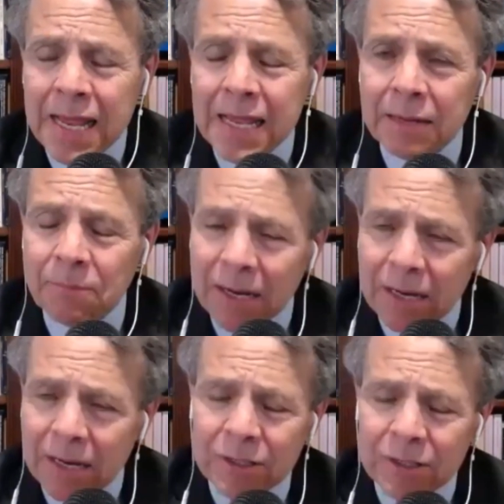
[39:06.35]
And my
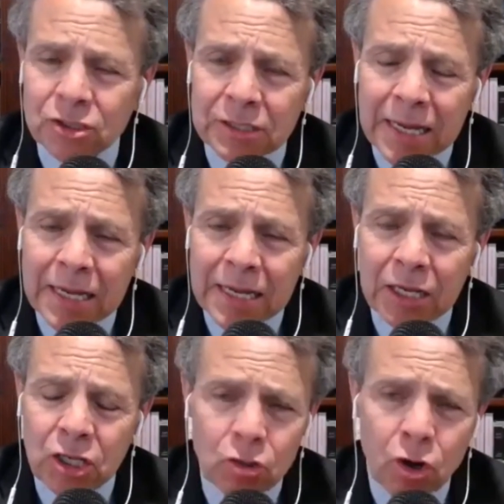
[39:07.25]
question is, can
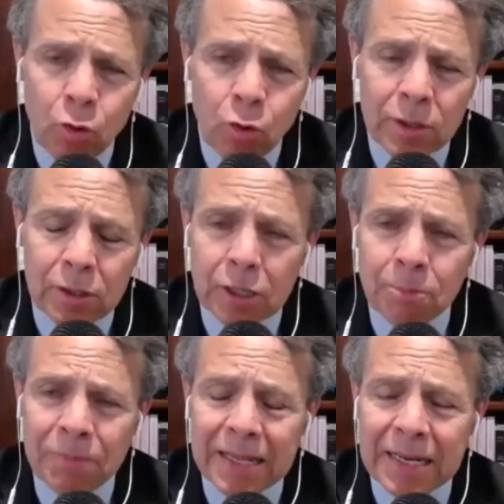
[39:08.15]
you go a little
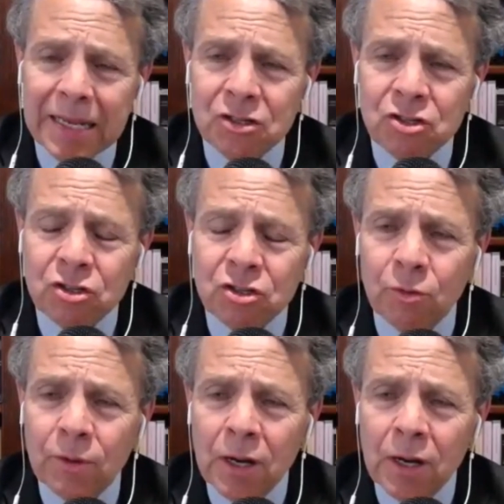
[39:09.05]
bit into